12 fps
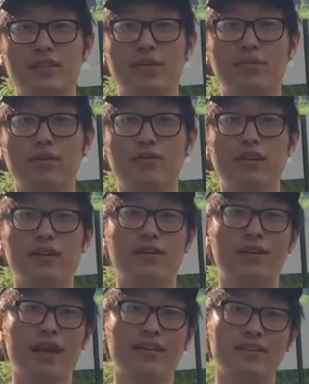to see more
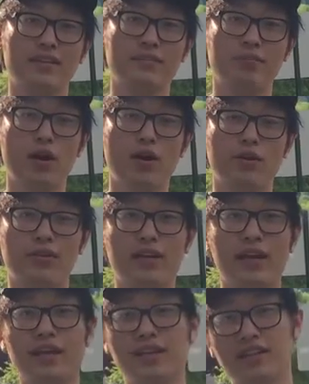videos like this one, you
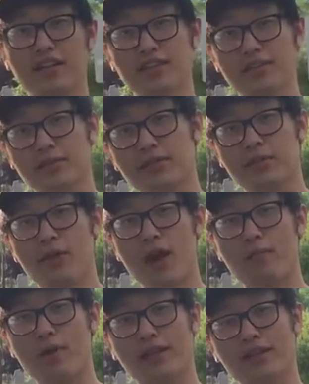can hit the
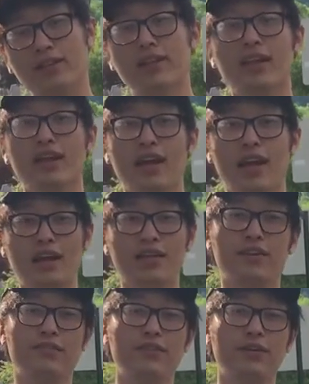subscribe button. And
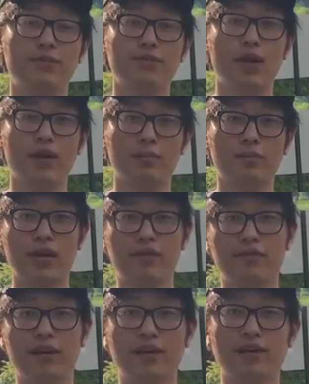if you want to make
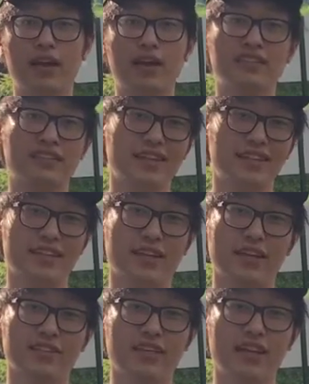video like this
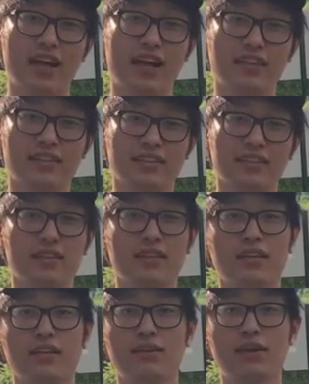alongside us,
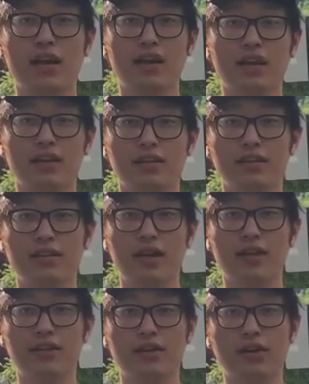you can hit you
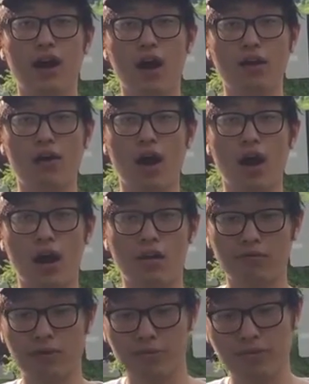can know how on
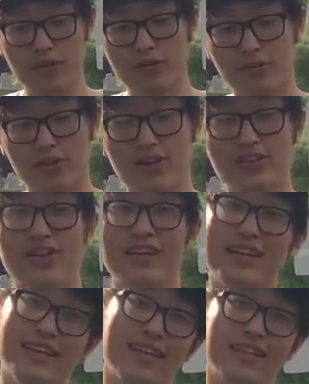our Patreon page.
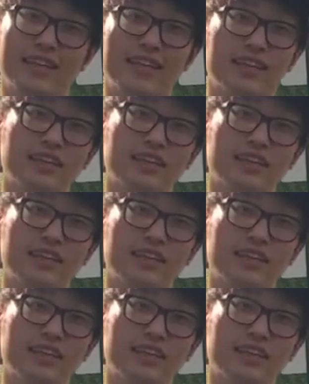This in